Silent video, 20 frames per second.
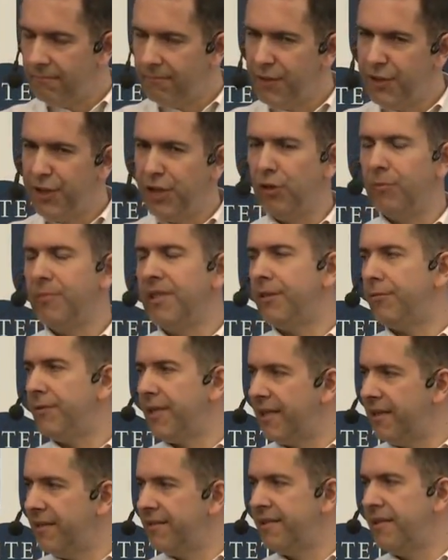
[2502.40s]

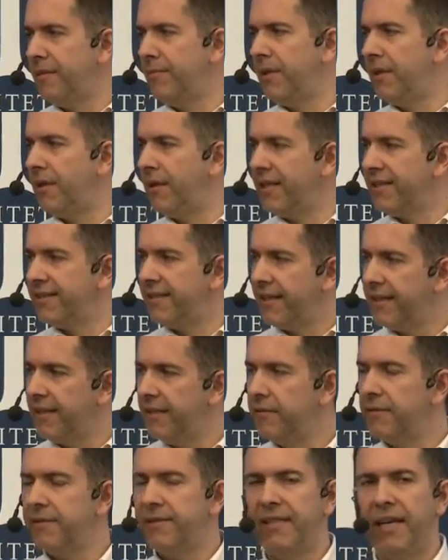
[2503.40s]
geometrically similar,
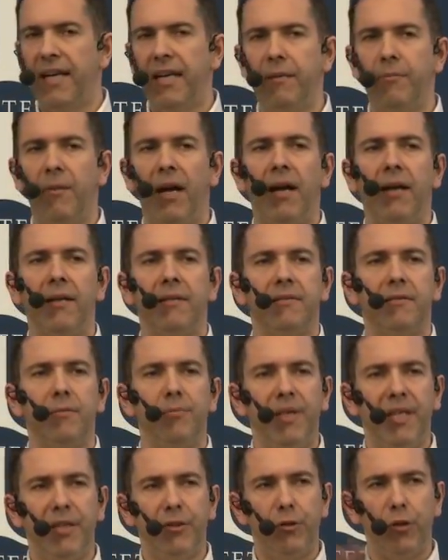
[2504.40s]
exactly the same as the
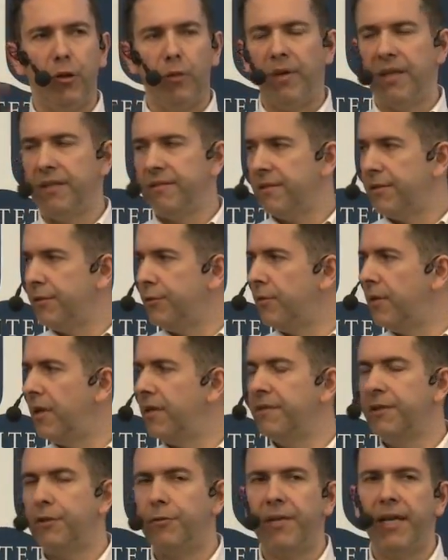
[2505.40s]
big turbines that you
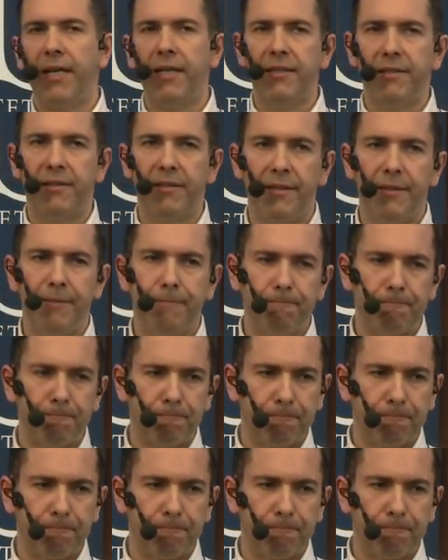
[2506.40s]
have in reality.